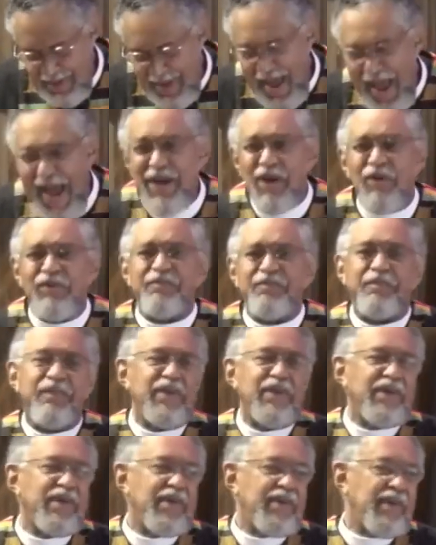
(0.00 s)
and of
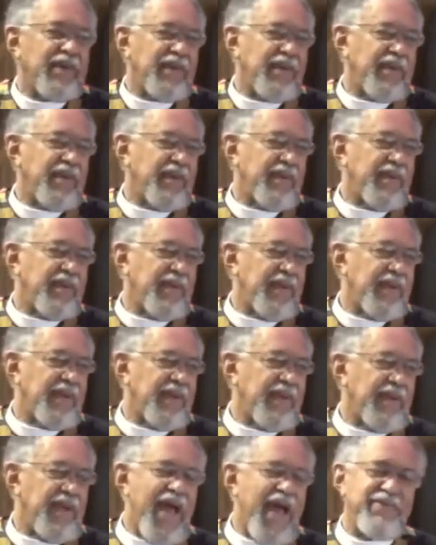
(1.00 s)

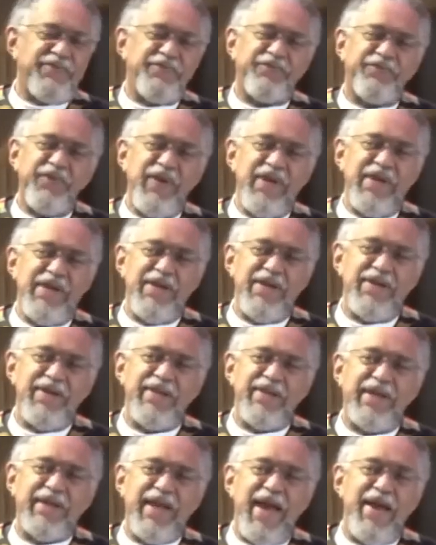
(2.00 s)
I fear
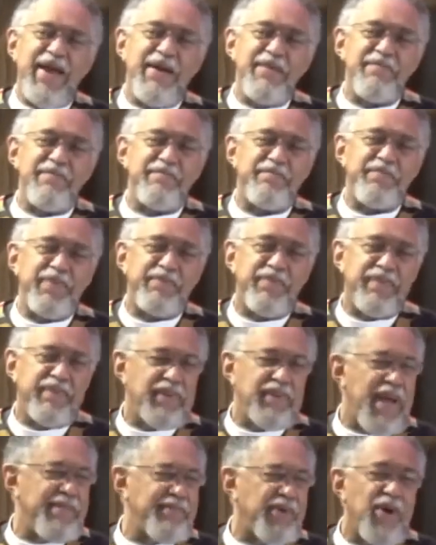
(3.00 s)
that I'm,
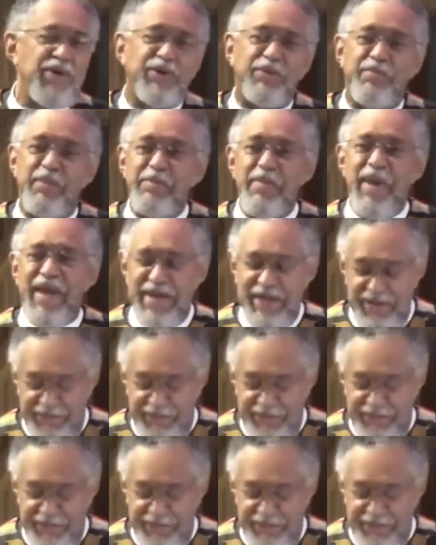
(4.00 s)
I'm going to be made a